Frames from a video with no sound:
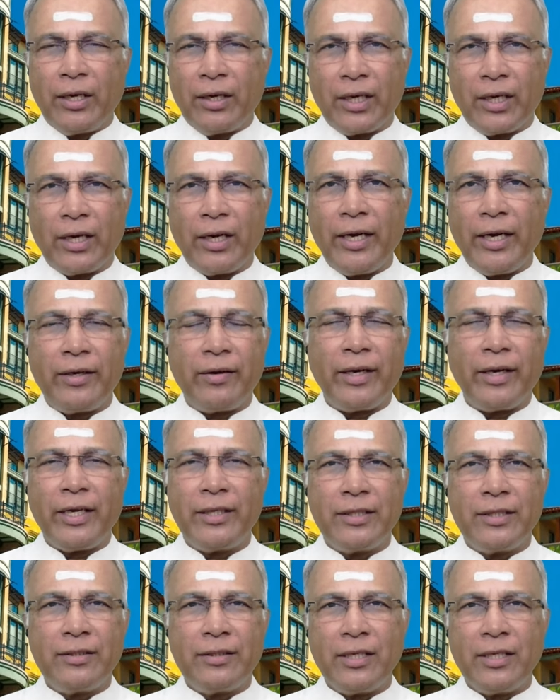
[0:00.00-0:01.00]
regulatory
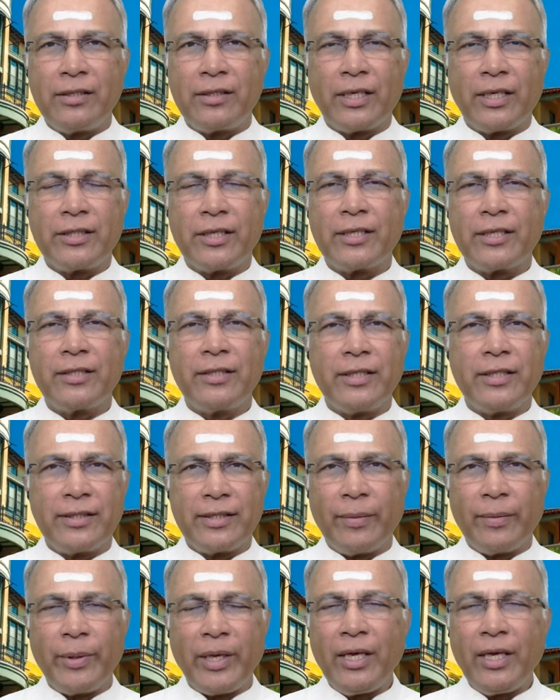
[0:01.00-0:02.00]
agencies such as the
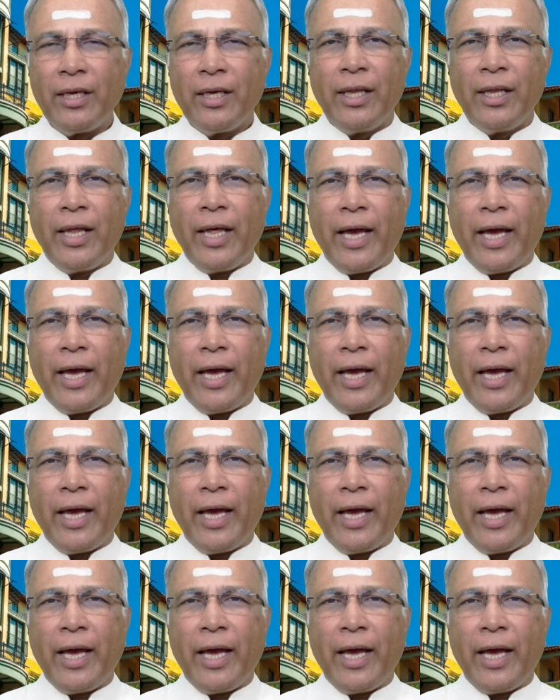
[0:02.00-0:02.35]
SEBI.